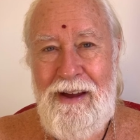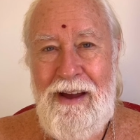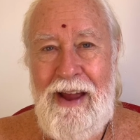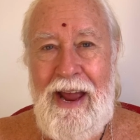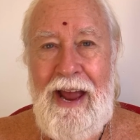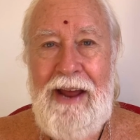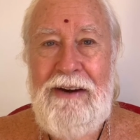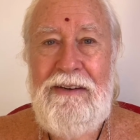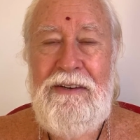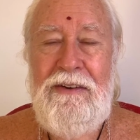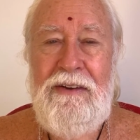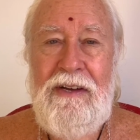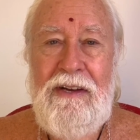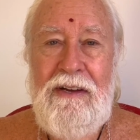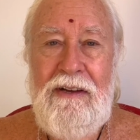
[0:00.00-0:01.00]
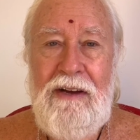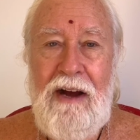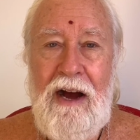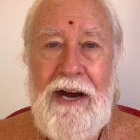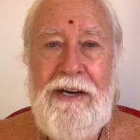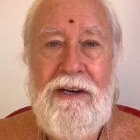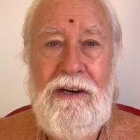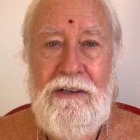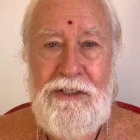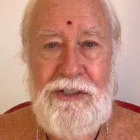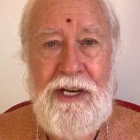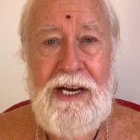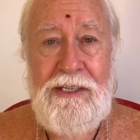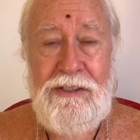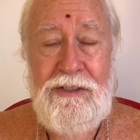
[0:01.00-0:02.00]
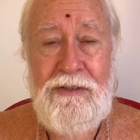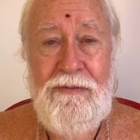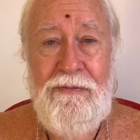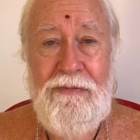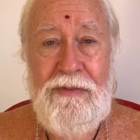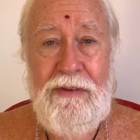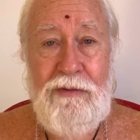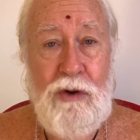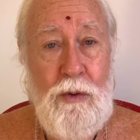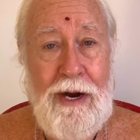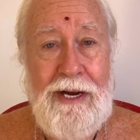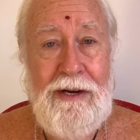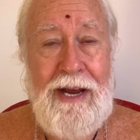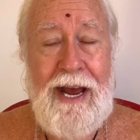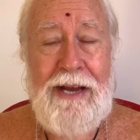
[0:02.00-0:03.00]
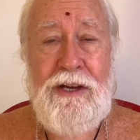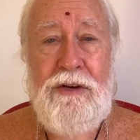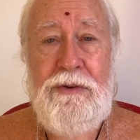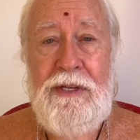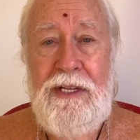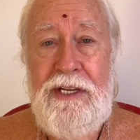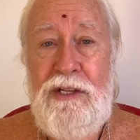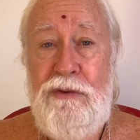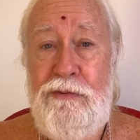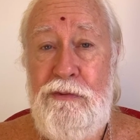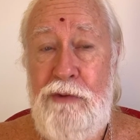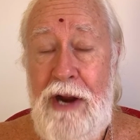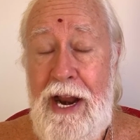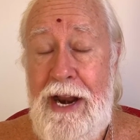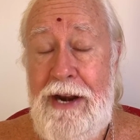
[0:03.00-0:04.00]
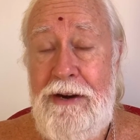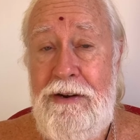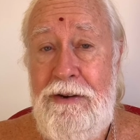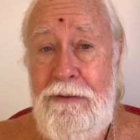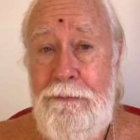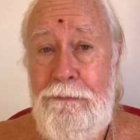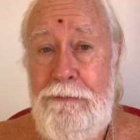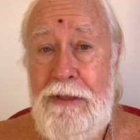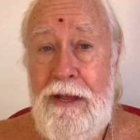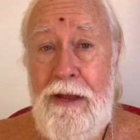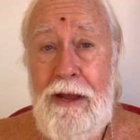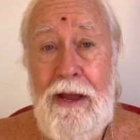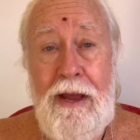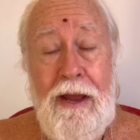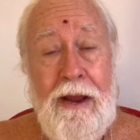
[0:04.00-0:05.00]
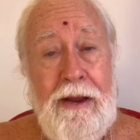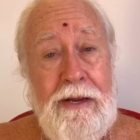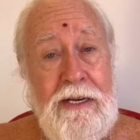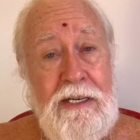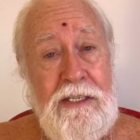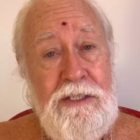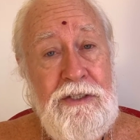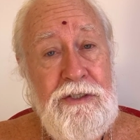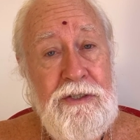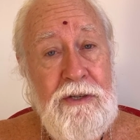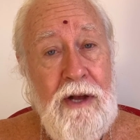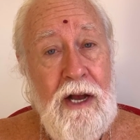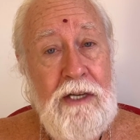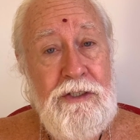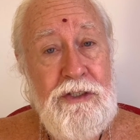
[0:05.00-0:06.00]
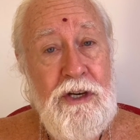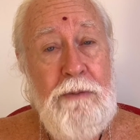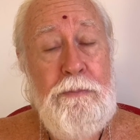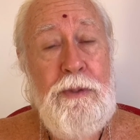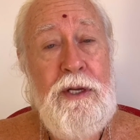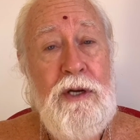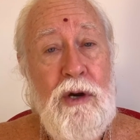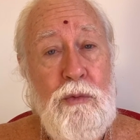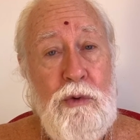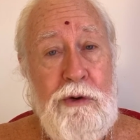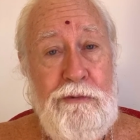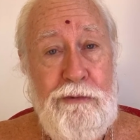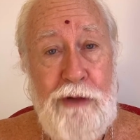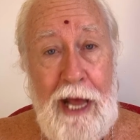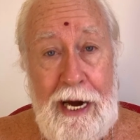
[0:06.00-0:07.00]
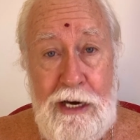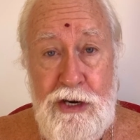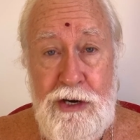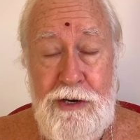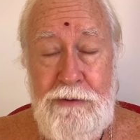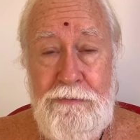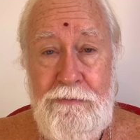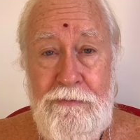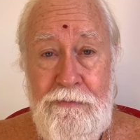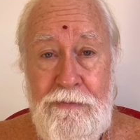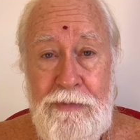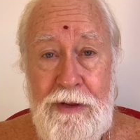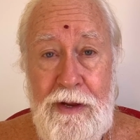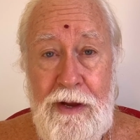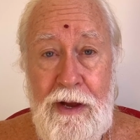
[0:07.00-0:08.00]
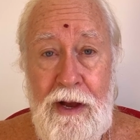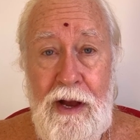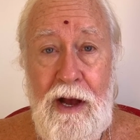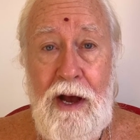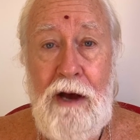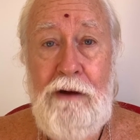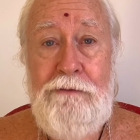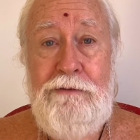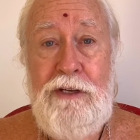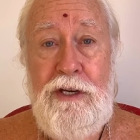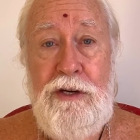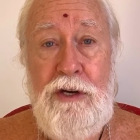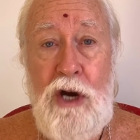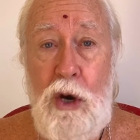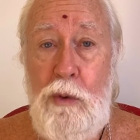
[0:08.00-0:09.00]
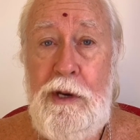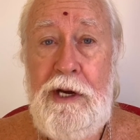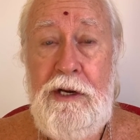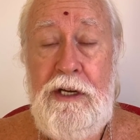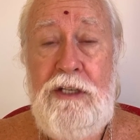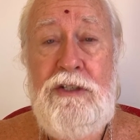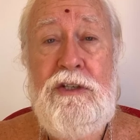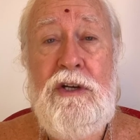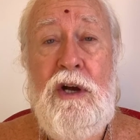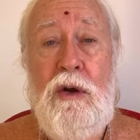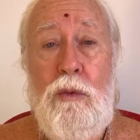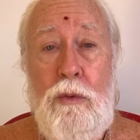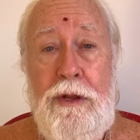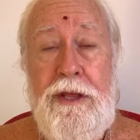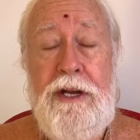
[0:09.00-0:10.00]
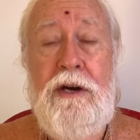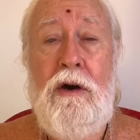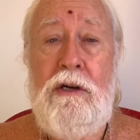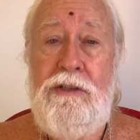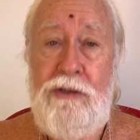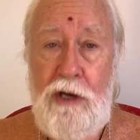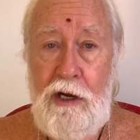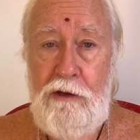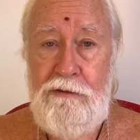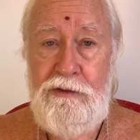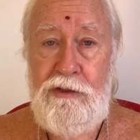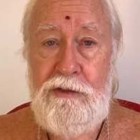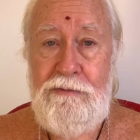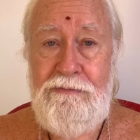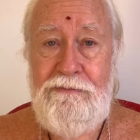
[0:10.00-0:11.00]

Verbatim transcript: And Heidegger says, quite accurately, the friend is simply a reflection of the knowingness within ourselves